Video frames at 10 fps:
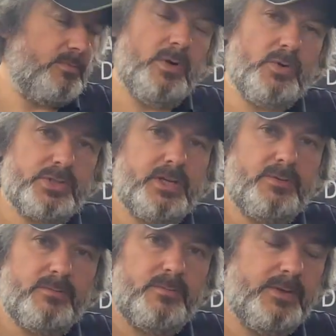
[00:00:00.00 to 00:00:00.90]
whilst
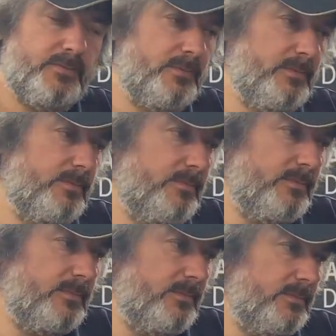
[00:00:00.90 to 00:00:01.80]
out with
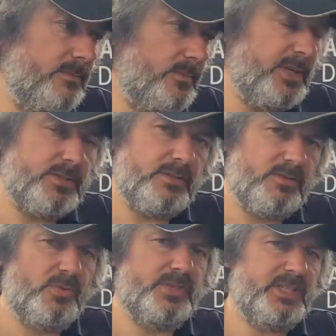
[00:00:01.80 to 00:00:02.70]
Rich.
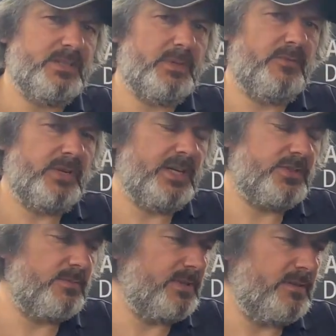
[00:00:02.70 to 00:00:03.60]
There always is a bit of
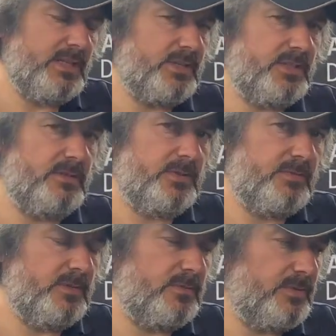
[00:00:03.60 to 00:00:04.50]
reaction actually when
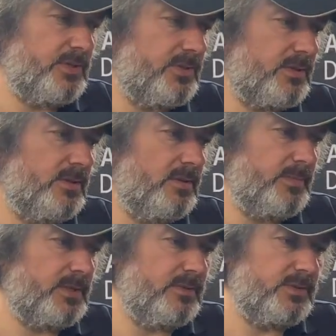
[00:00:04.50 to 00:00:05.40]
you're out with Rich in the car,
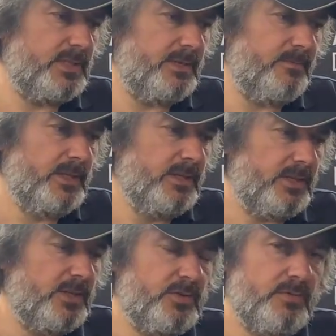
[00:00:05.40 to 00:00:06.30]
because you
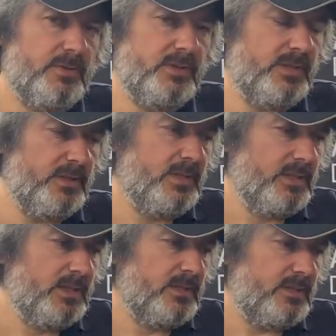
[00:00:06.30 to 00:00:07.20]
know, you're on the,
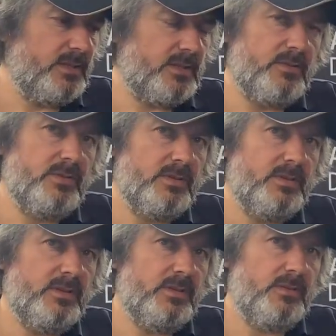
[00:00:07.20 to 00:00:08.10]
you know,
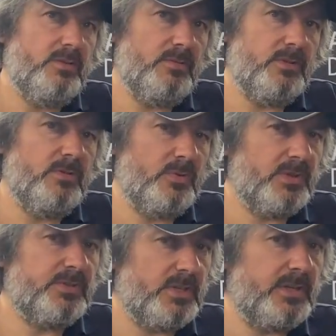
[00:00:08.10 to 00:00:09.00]
you hold
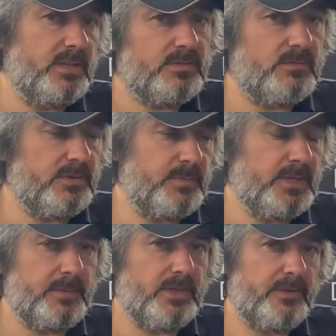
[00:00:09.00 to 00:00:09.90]
on tight. It's always a bit
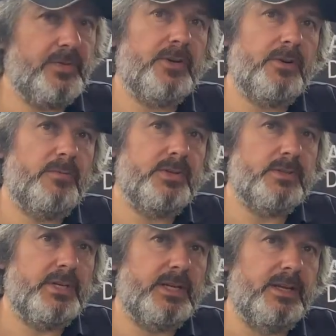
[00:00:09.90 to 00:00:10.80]
like being on a fairground ride to
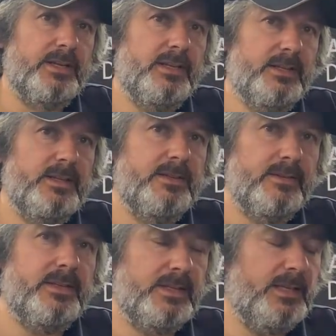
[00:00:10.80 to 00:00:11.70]
me, isn't it? A little bit,
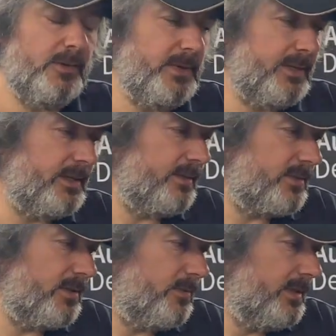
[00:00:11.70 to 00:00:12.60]
yeah. Yeah, a little bit, isn't it?
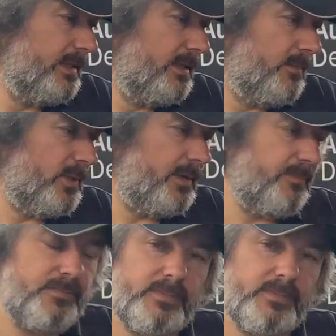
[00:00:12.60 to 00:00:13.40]
So, but